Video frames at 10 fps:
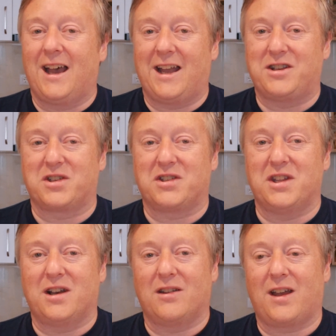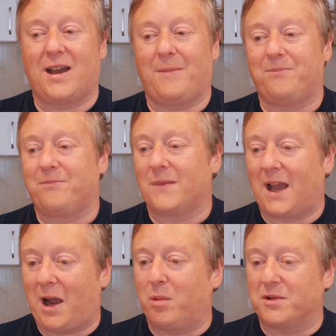I just know that
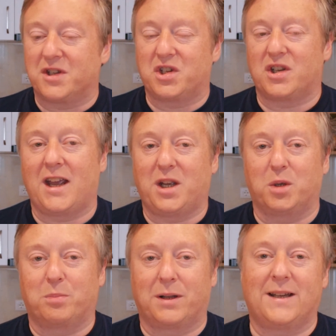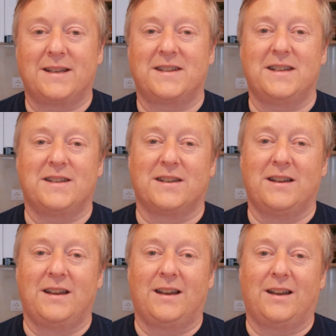I want to share good places
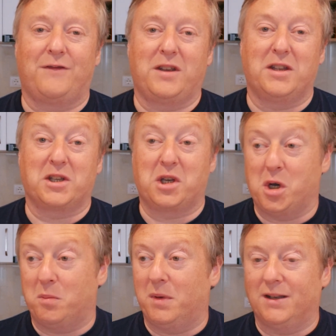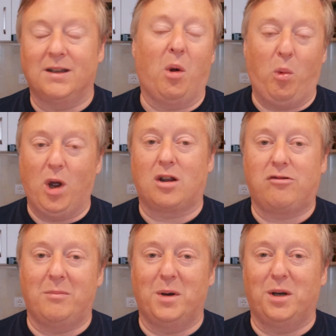for you to come and work
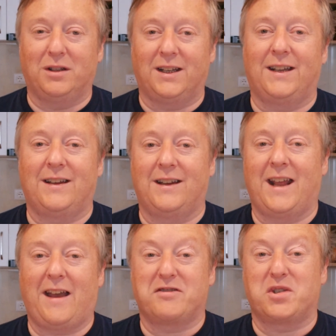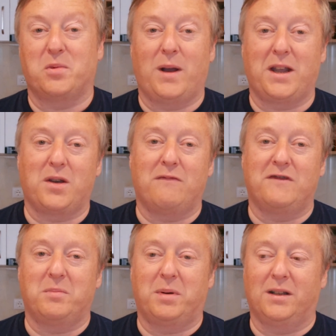remotely and have somewhere
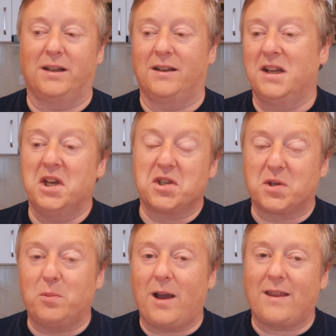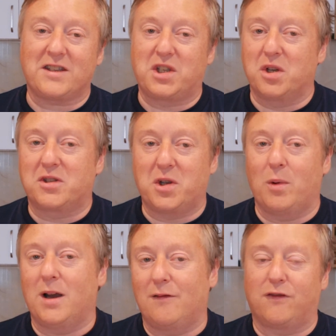comfortable and somewhere that's good to
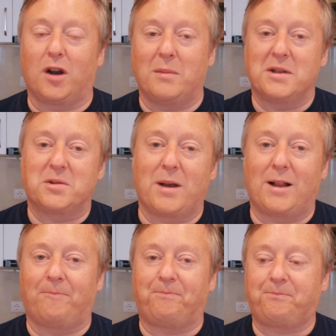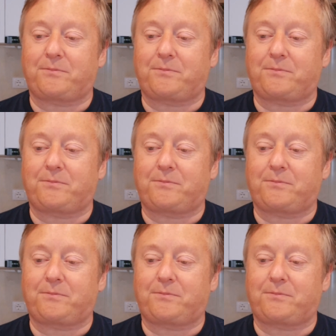work from as well.